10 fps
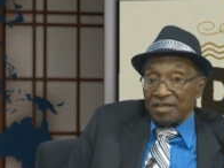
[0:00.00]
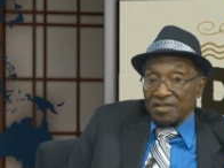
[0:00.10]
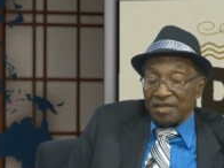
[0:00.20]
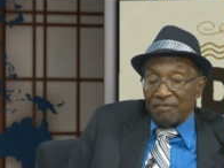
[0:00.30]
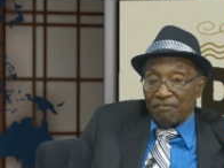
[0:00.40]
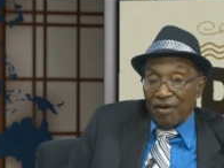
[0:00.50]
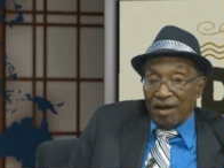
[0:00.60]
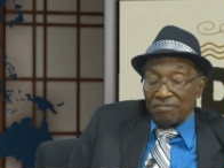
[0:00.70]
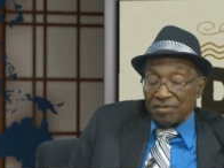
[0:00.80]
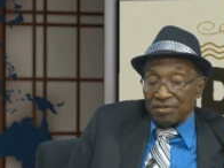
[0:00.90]
Is the
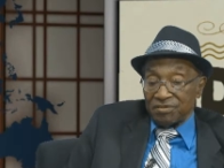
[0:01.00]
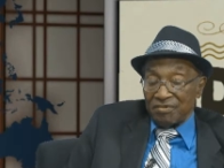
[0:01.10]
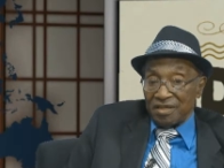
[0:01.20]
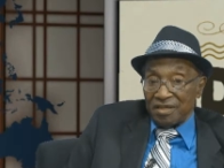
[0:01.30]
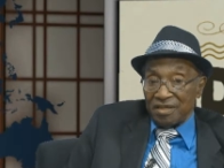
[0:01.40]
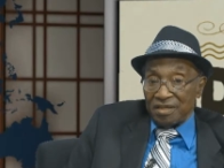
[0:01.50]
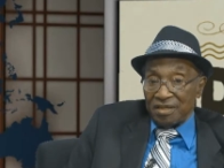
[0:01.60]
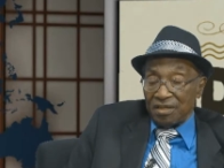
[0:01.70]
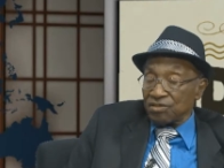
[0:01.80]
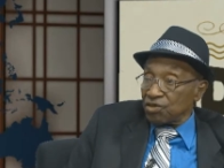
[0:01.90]
problems when a
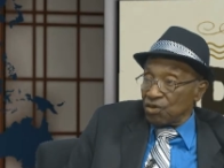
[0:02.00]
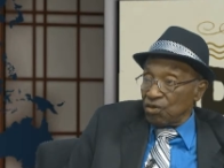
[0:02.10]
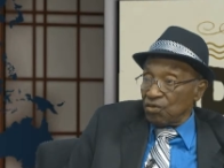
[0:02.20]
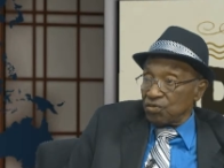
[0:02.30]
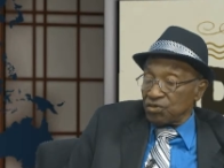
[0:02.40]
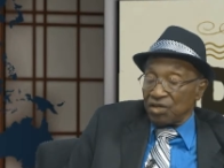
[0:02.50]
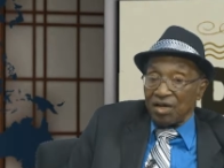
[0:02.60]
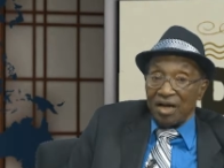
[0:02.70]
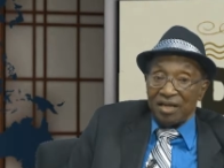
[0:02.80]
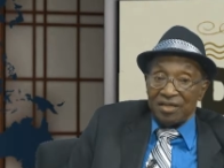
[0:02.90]
youngster goes to
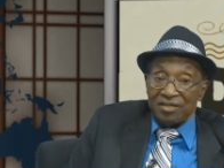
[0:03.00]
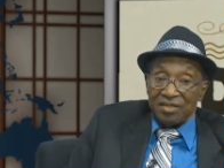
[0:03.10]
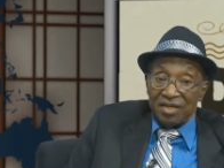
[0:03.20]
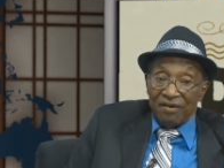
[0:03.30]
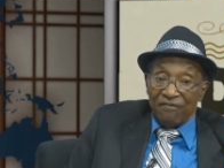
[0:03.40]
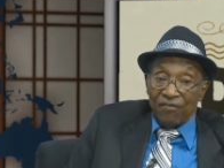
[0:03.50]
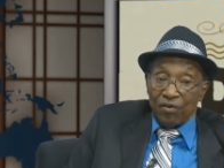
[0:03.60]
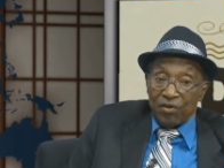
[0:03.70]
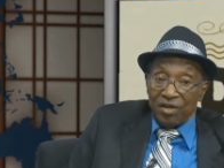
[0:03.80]
college, 4